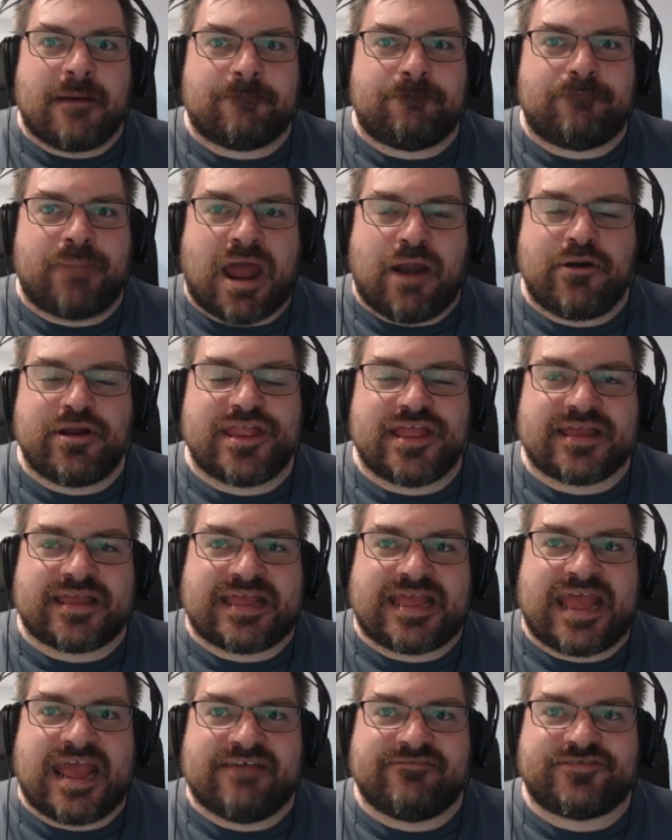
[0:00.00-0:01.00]
berry that
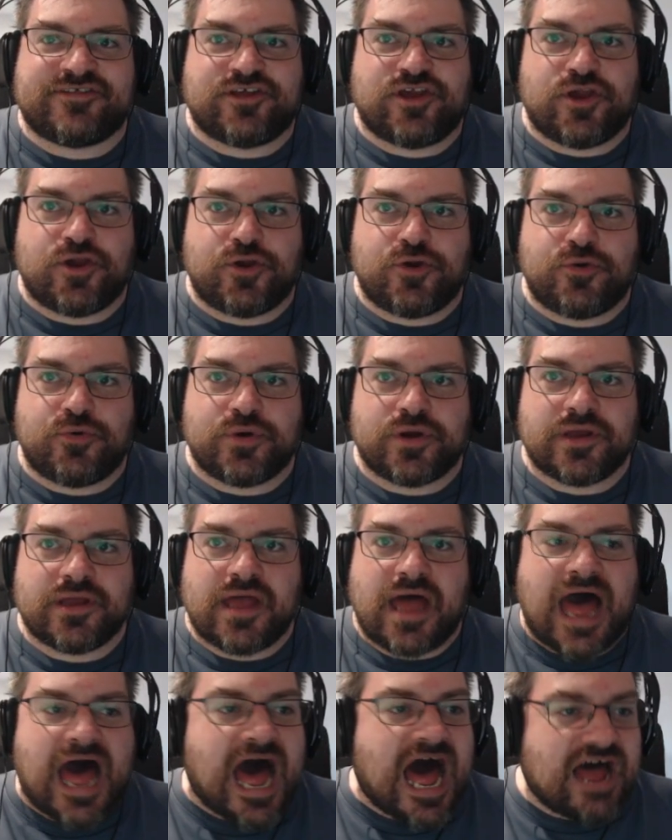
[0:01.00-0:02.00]
gives you
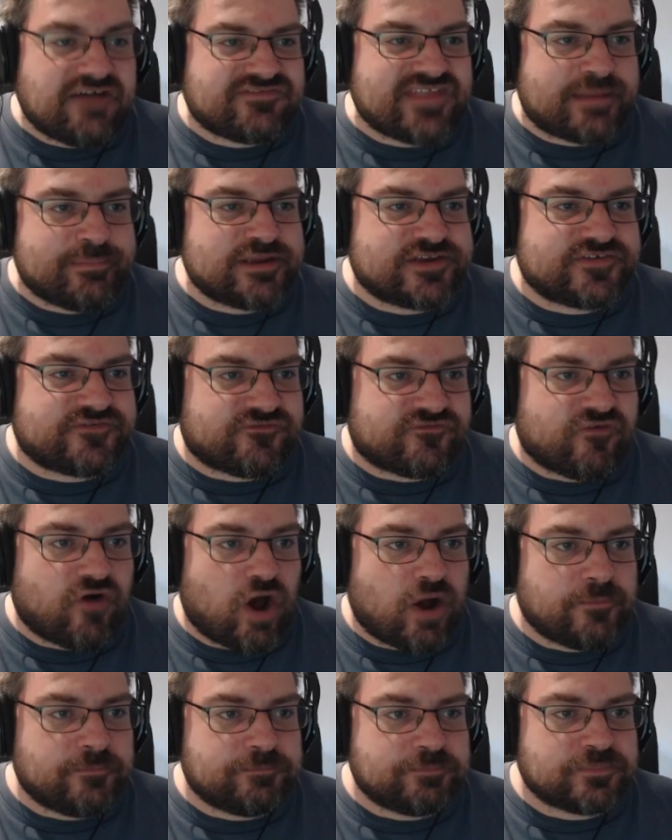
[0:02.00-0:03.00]
half damage
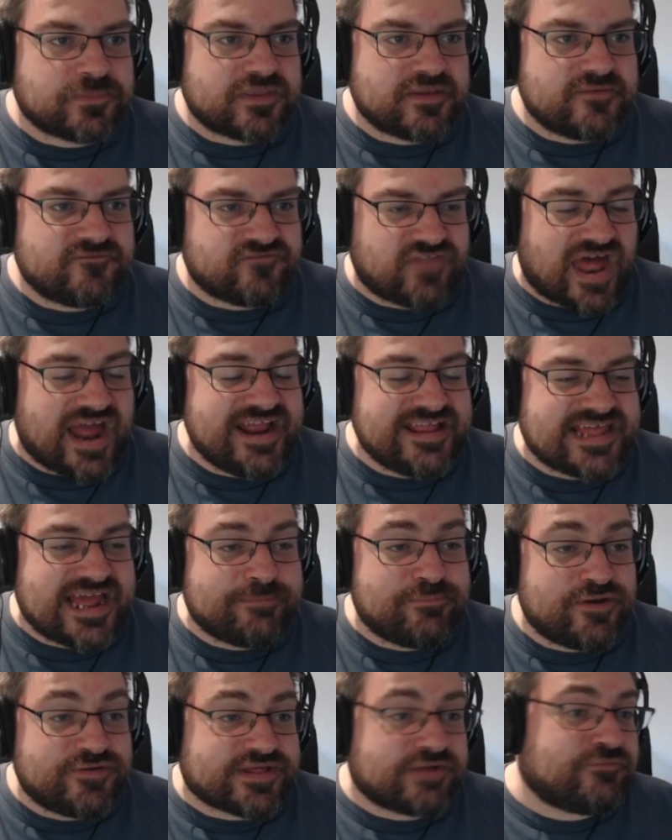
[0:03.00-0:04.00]
from flying type
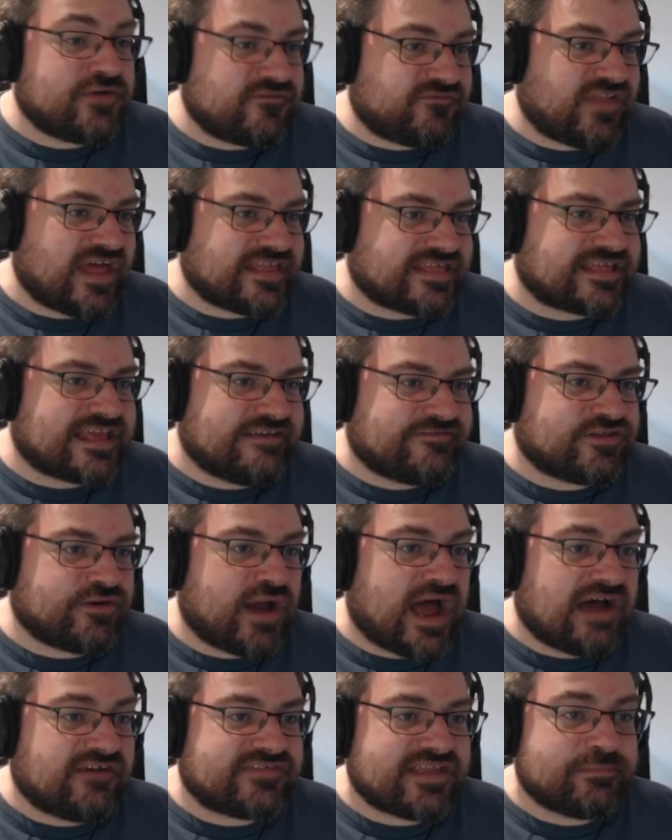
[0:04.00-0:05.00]
moves, and Reflect gives you
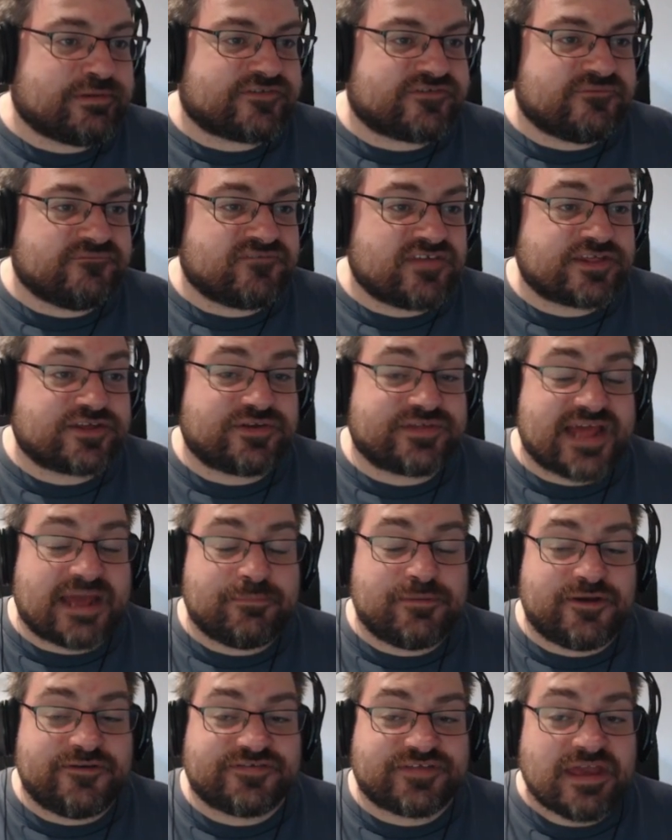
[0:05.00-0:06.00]
half damage from physical type
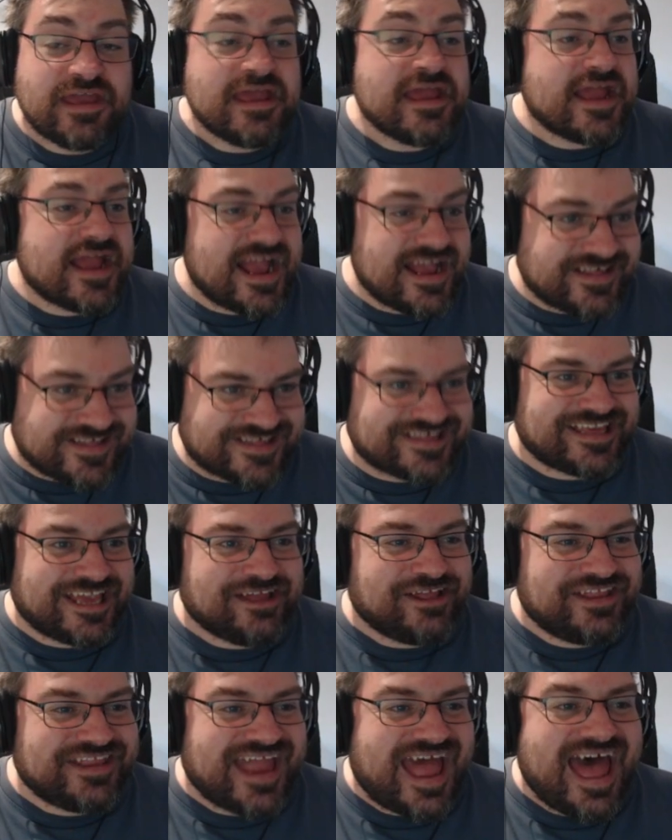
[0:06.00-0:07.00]
moves. It
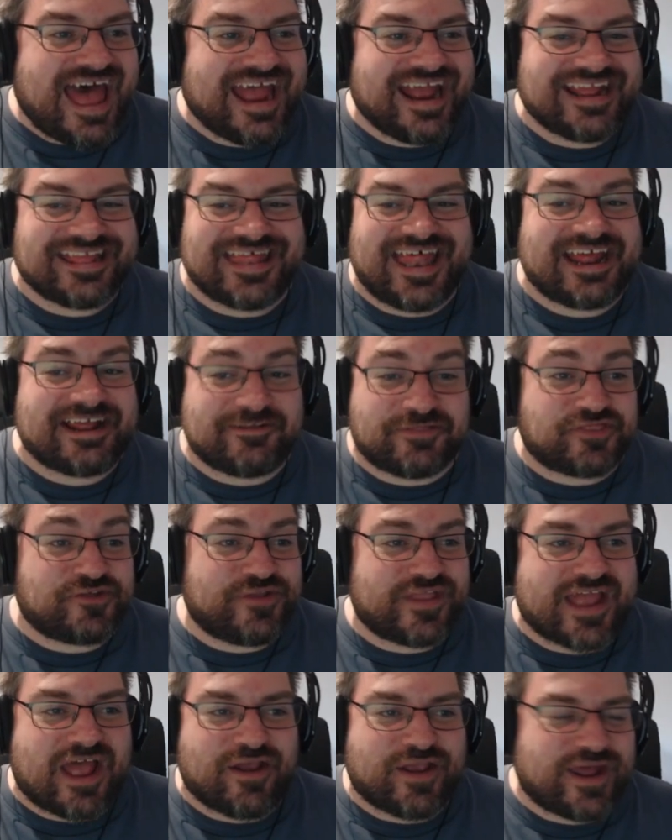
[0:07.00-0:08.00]
still died, like, through
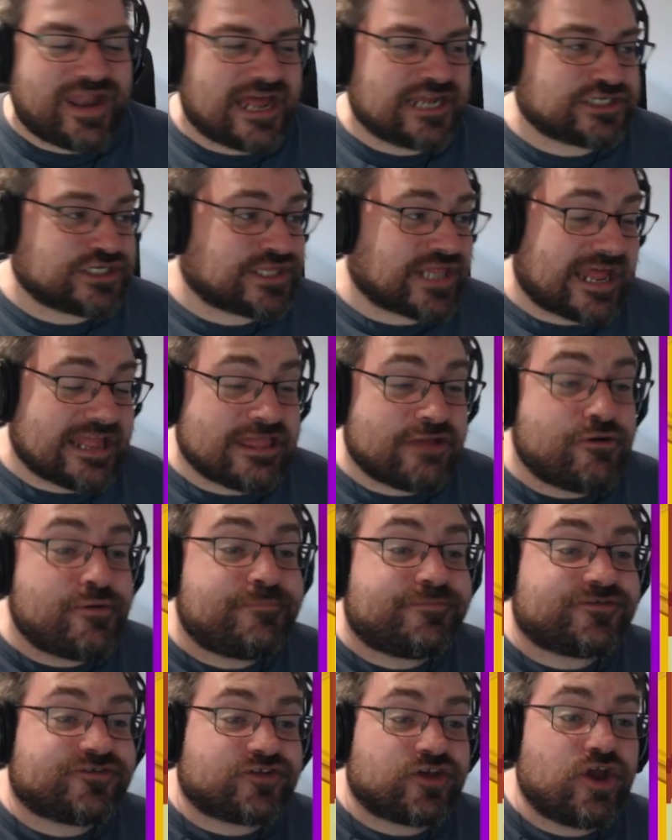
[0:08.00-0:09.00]
the calculations. Like, they're
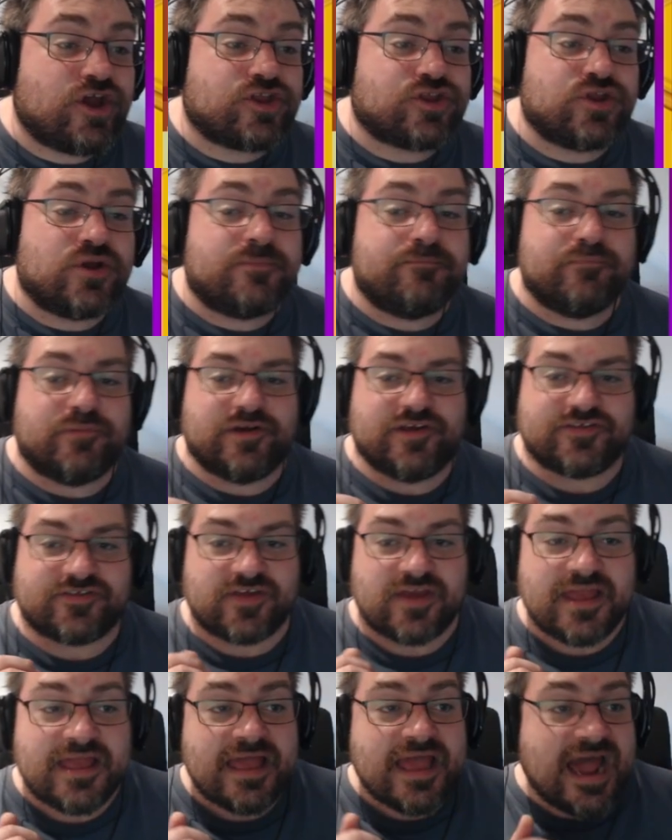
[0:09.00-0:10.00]
absurd numbers.
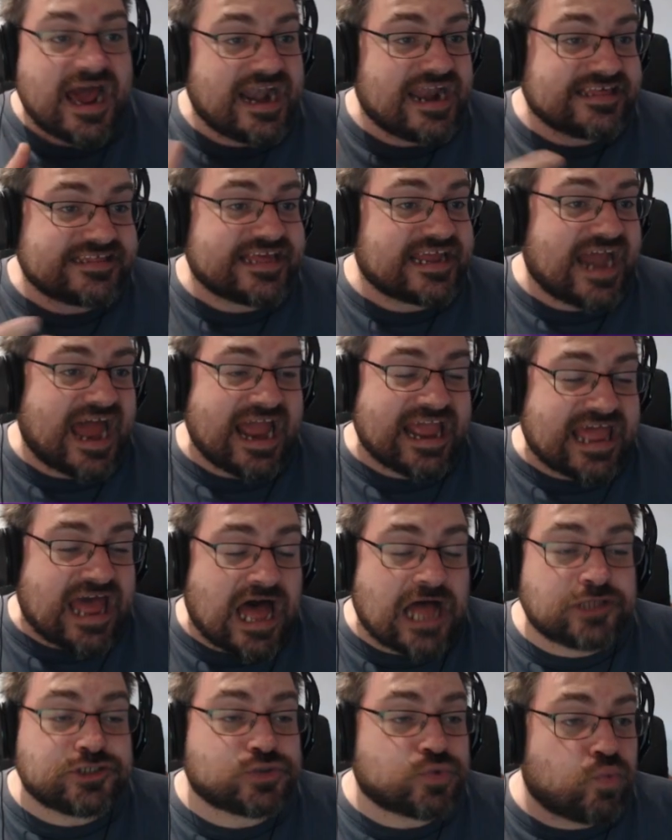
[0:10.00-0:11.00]
And as I said, I
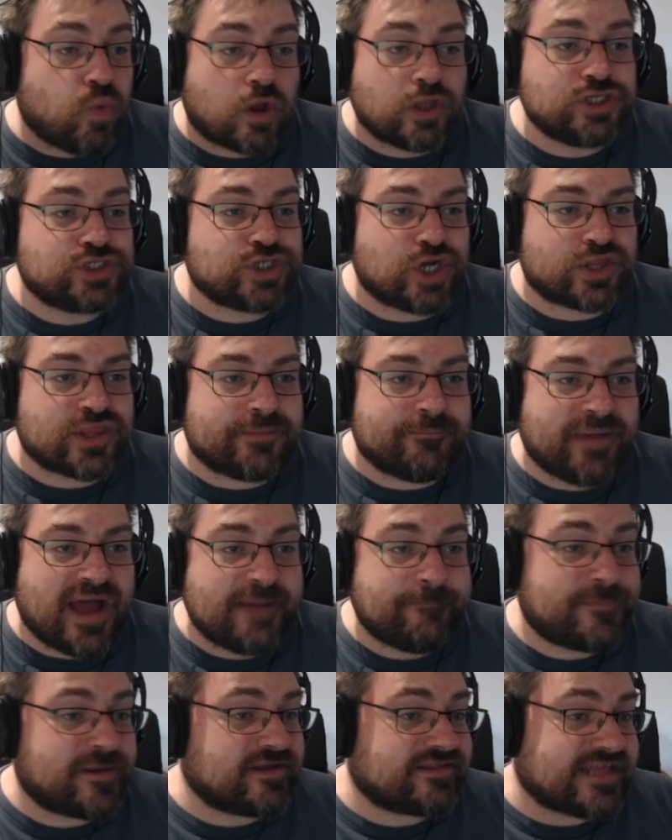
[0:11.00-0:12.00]
can't just one-shot them
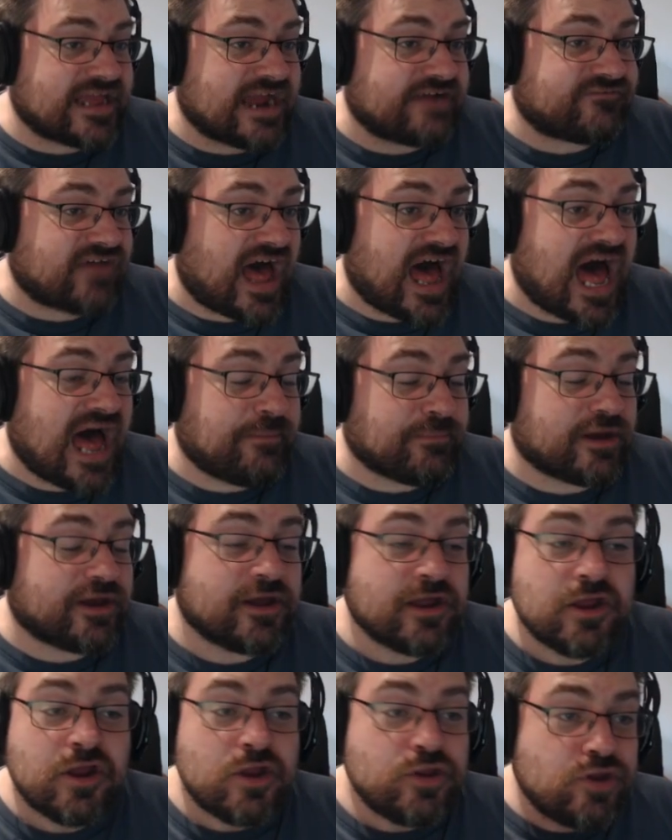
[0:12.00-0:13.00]
back because they have armor.
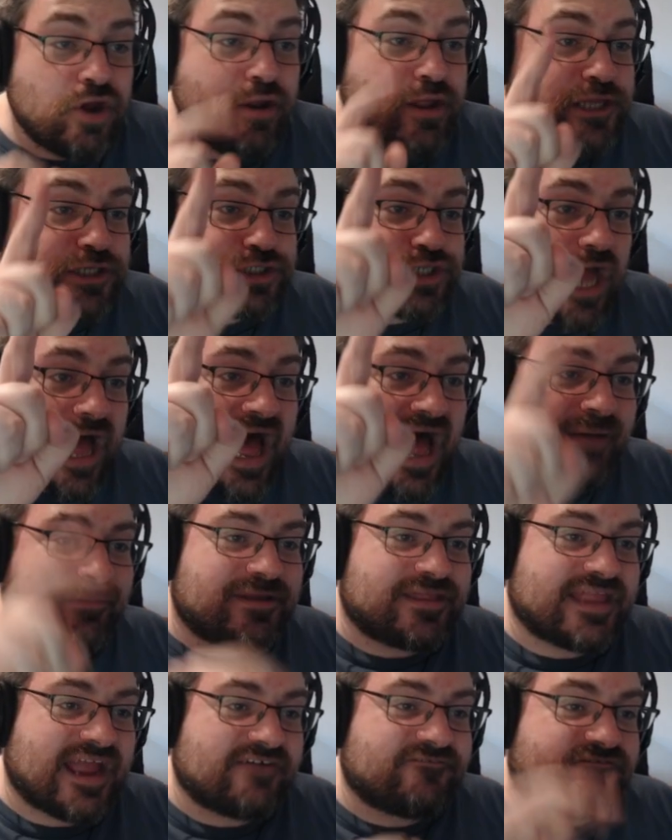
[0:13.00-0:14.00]
Not only just armor,
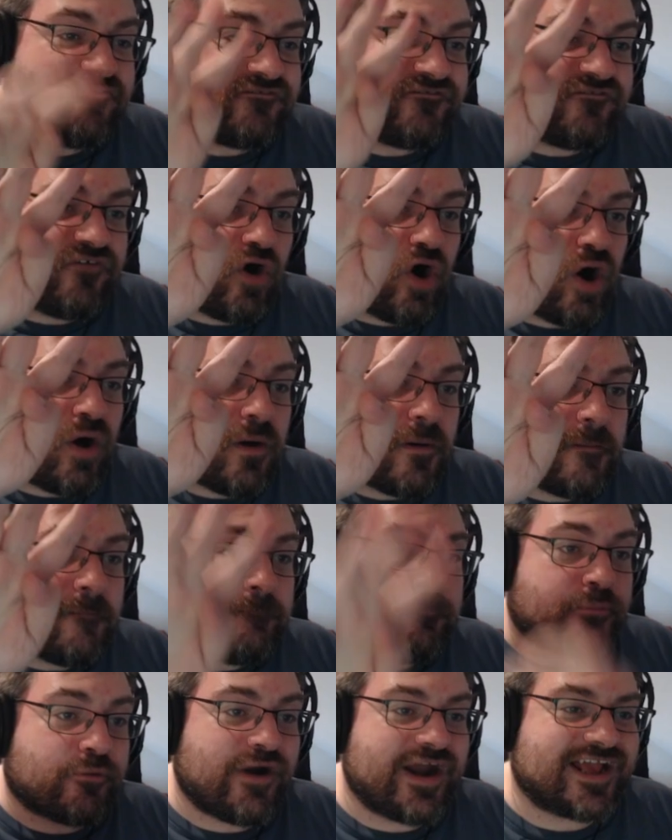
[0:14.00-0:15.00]
they have 4
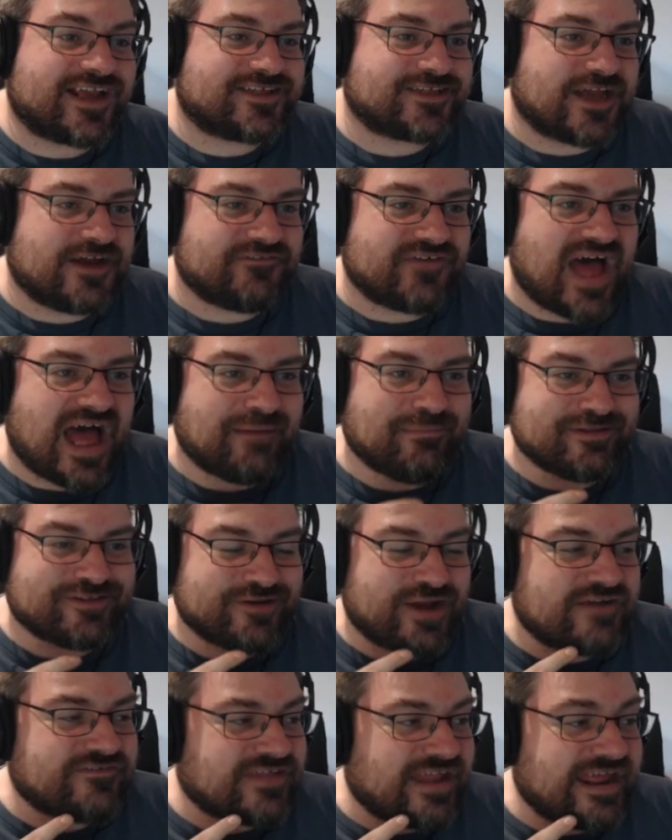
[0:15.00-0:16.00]
bricks of armor, so I
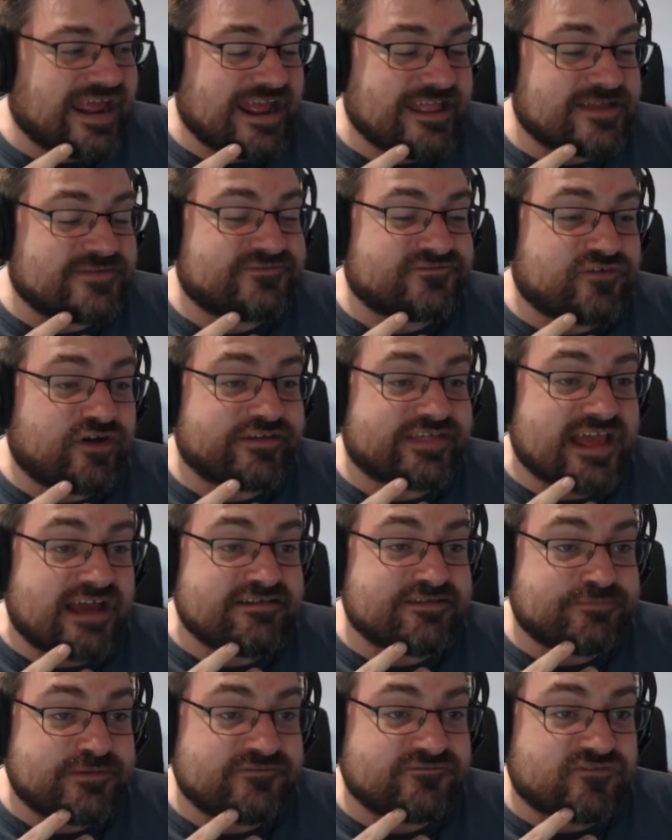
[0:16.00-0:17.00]
have to like hit them 4
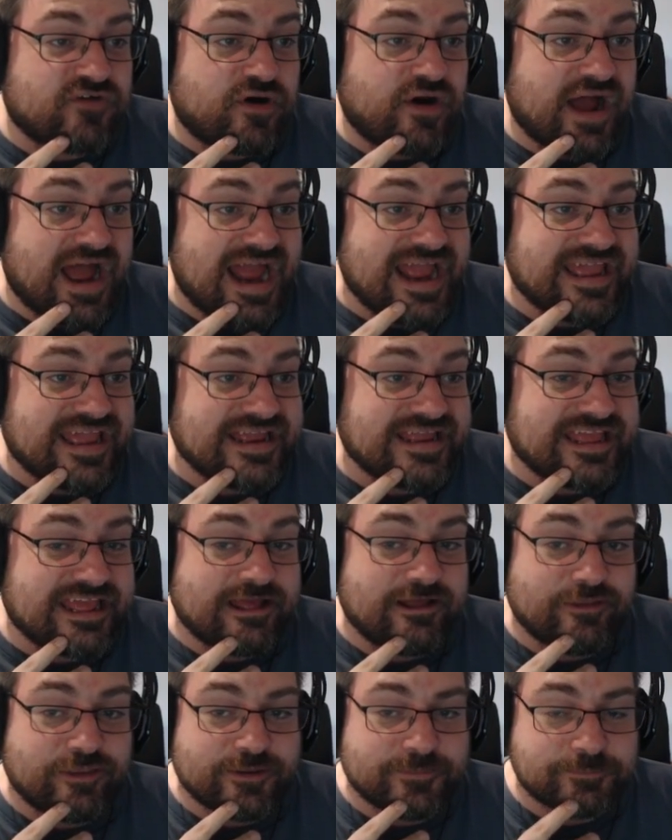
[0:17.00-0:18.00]
times before I can
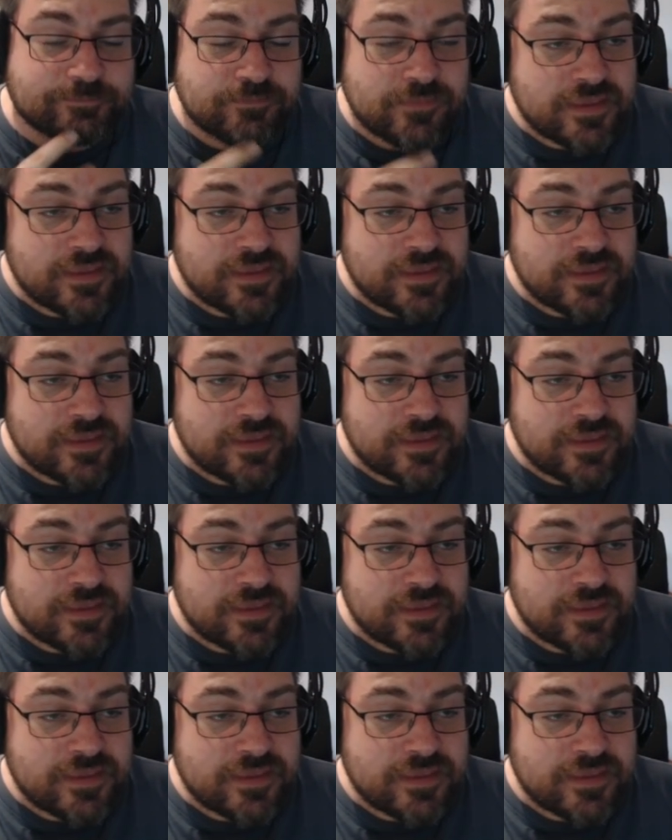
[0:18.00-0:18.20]
kill them.